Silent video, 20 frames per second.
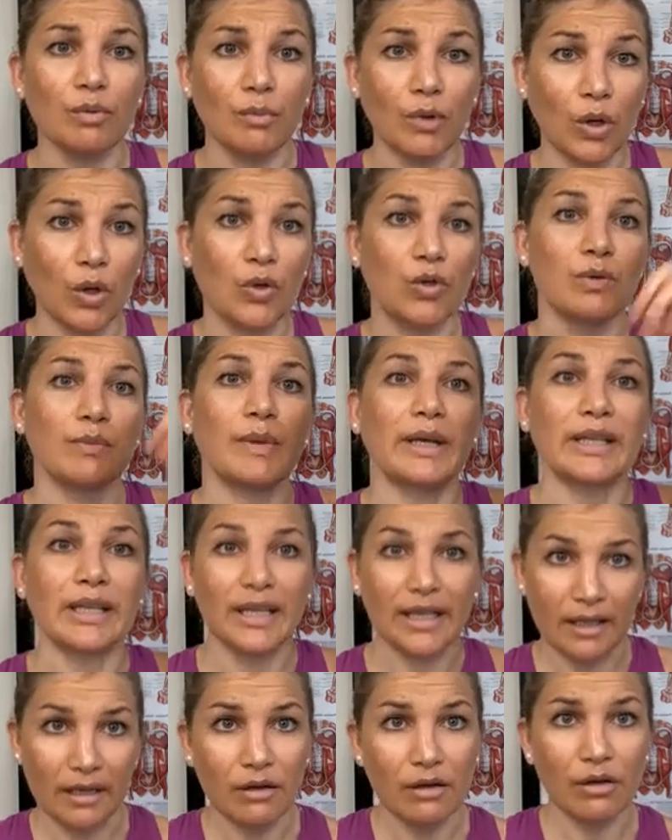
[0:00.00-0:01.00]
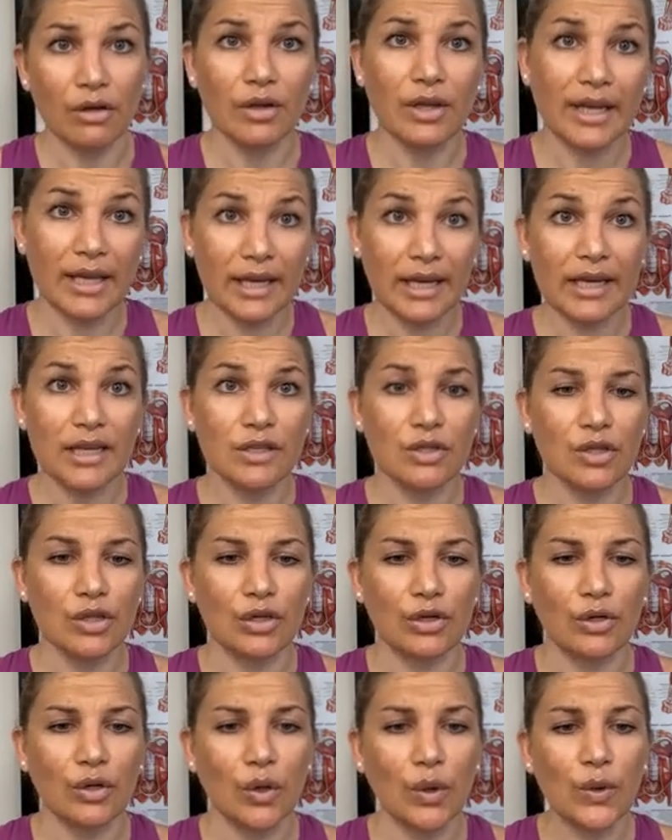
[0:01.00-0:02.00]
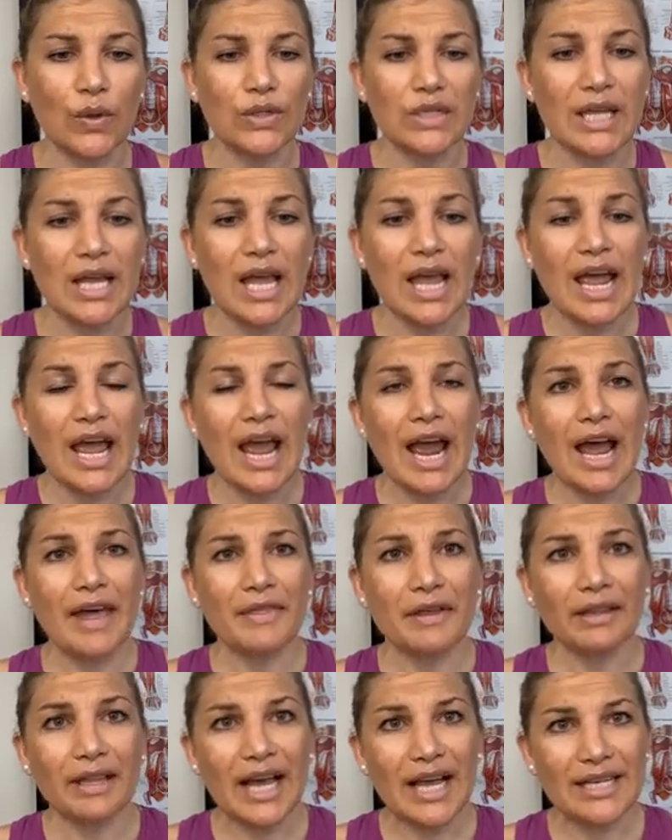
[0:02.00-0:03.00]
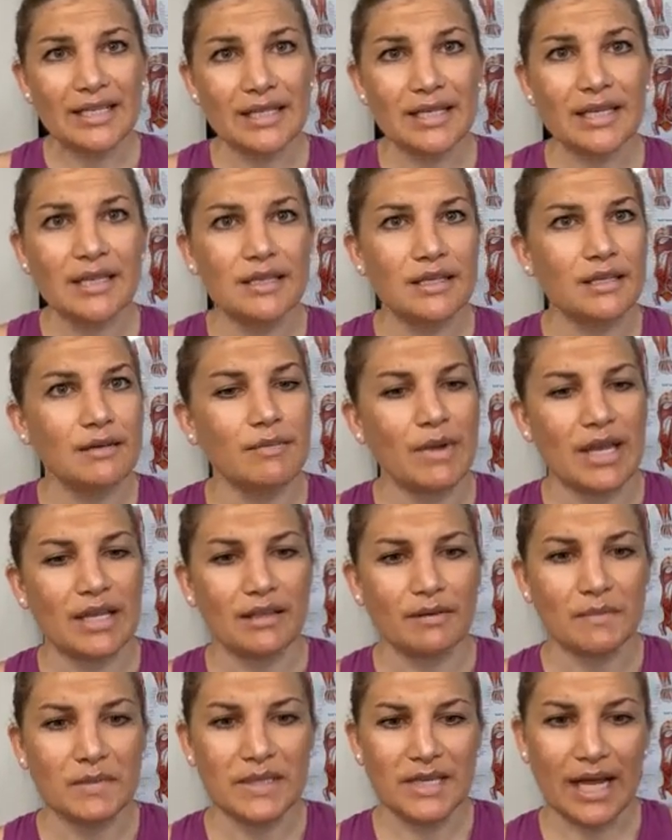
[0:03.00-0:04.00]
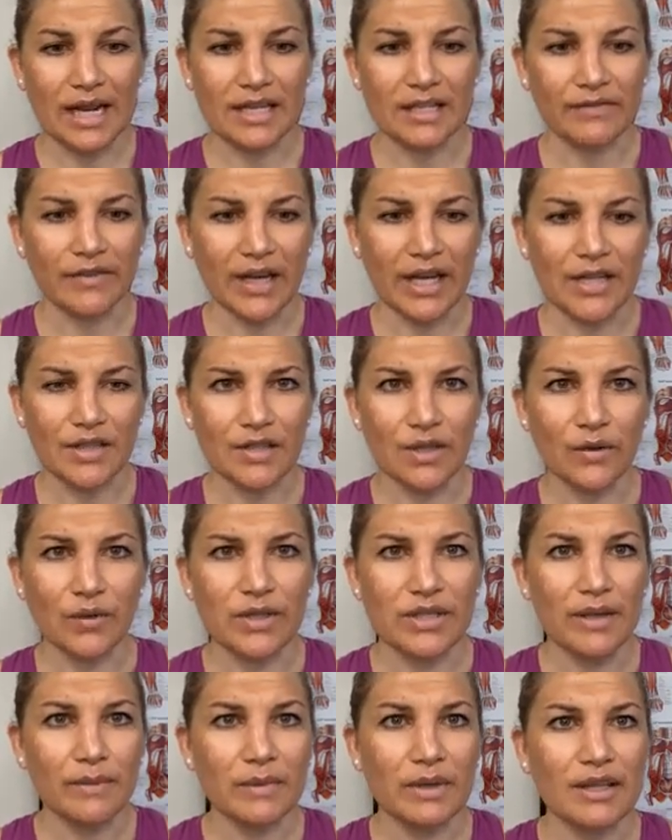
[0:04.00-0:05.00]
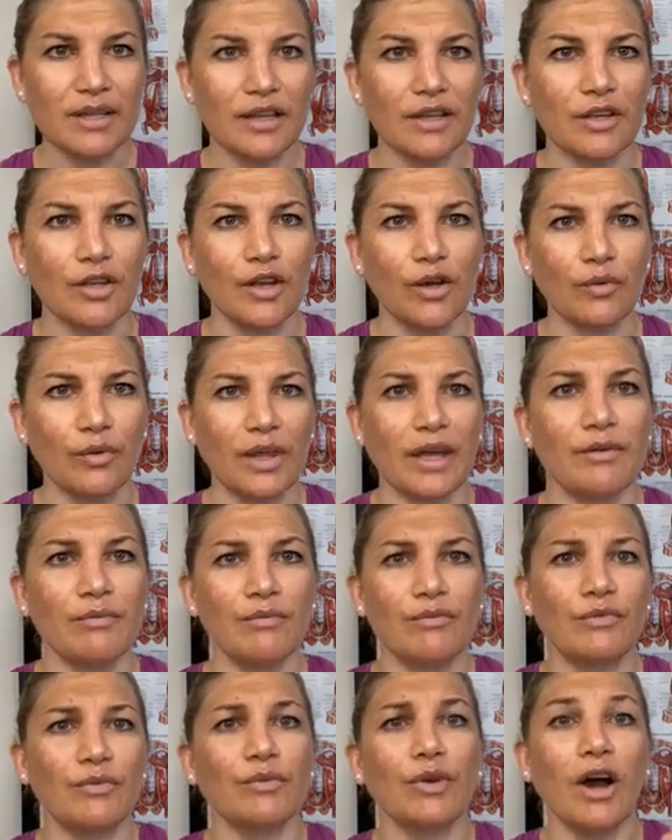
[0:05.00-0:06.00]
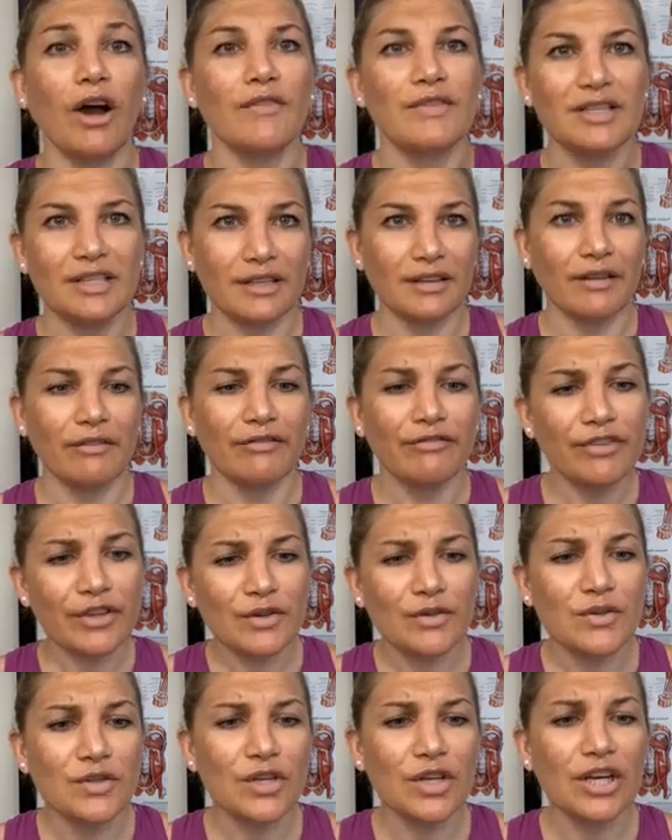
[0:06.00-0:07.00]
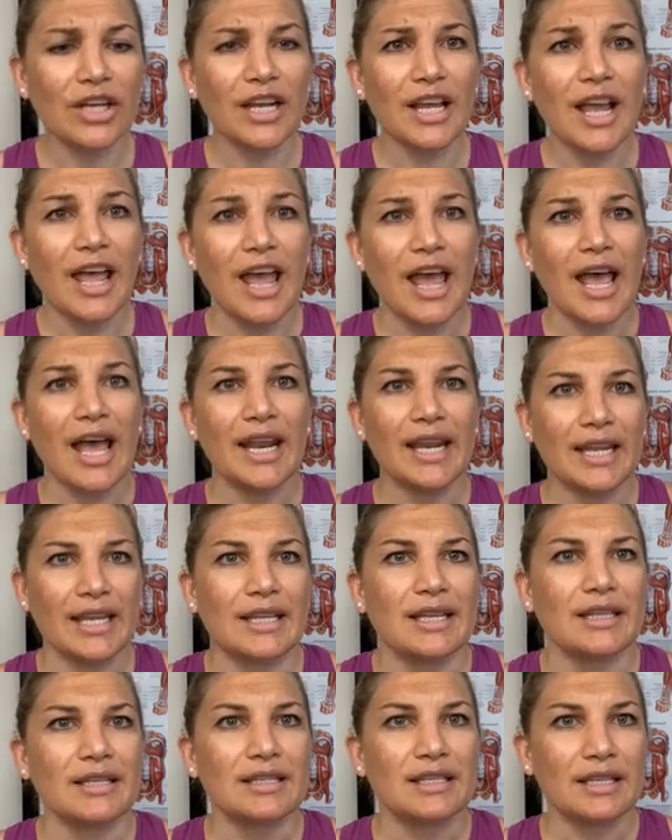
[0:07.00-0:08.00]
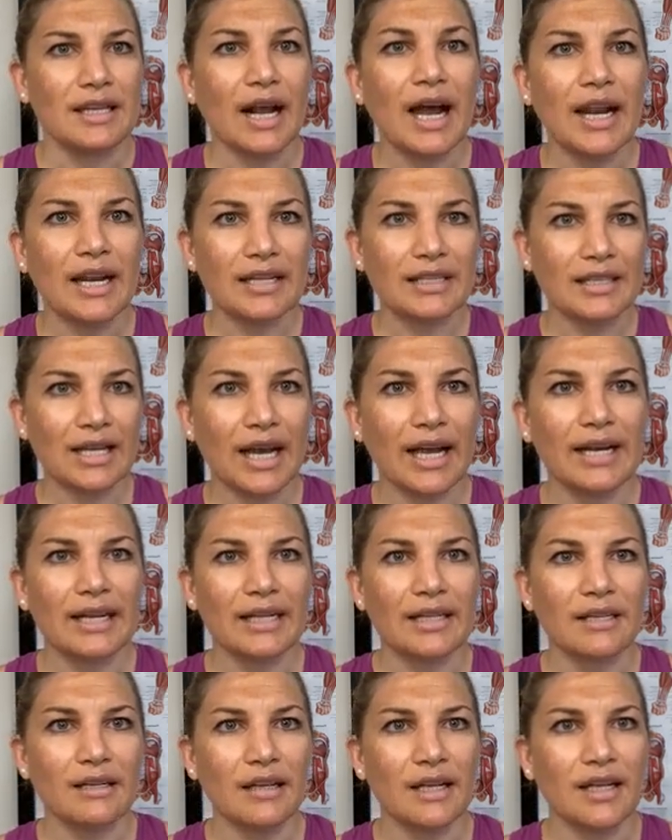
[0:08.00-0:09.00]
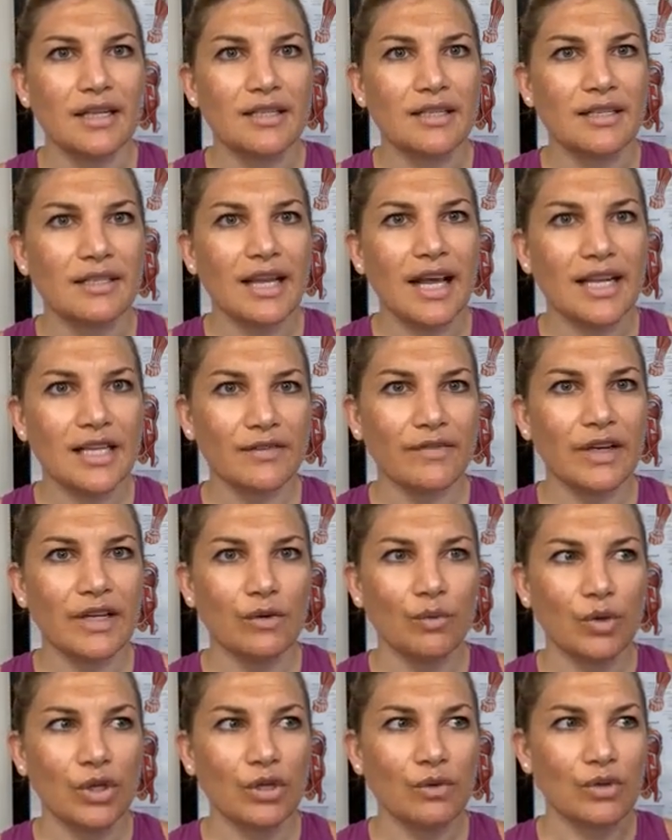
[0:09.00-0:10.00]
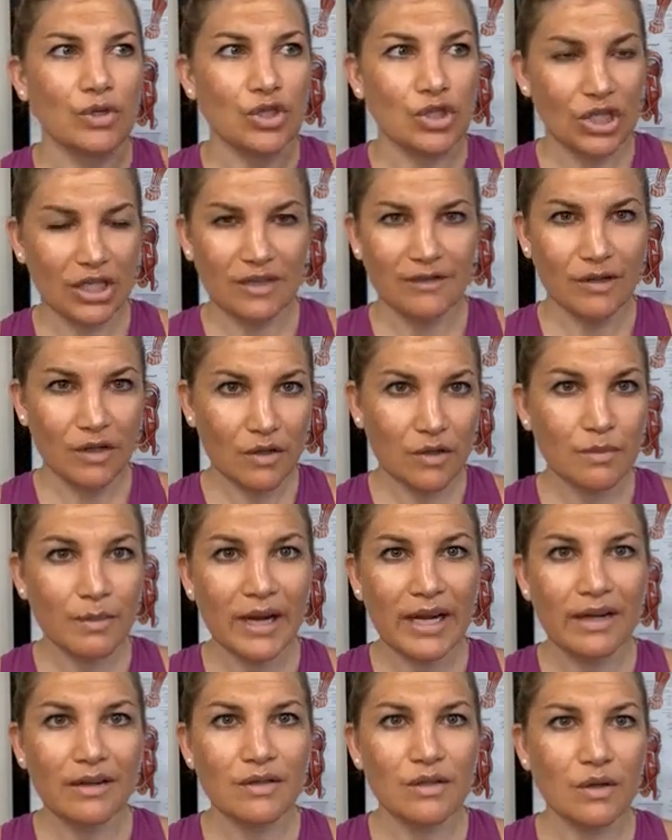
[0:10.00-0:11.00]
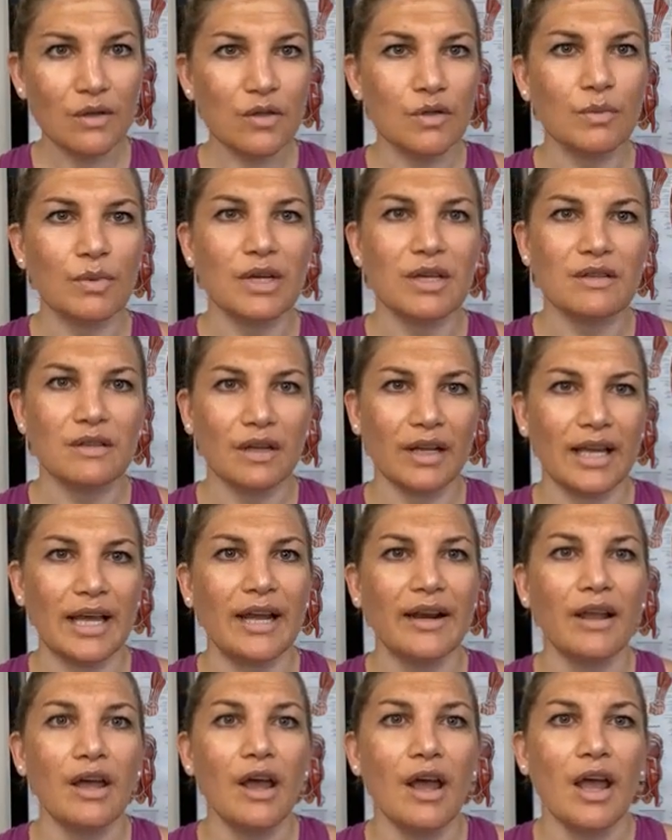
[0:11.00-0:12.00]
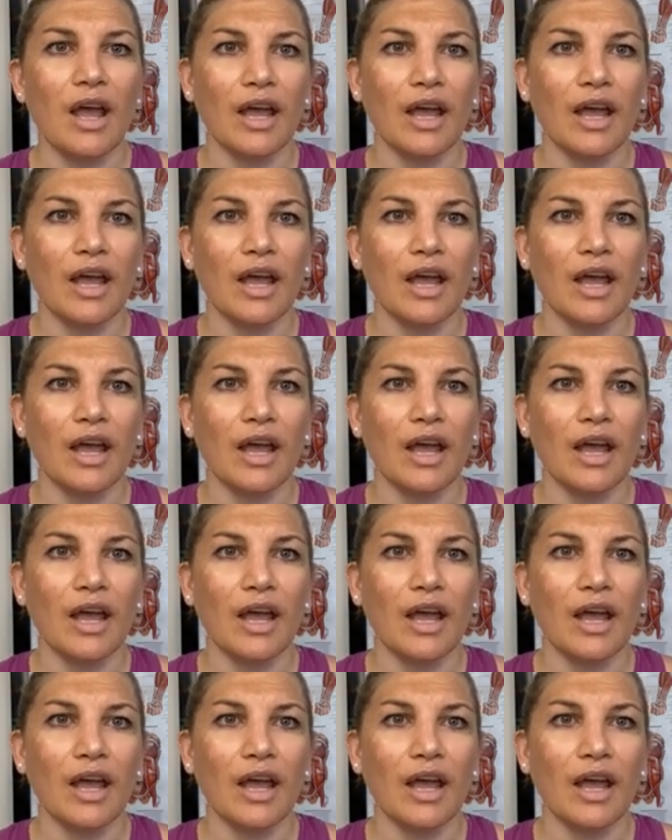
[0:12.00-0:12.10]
to ultimately getting to your goals. And the last thing is to make them satisfying. So it's something that, that obviously it feels good. And again, that's kind of tied in. It's satisfying when you achieve those milestones, because again,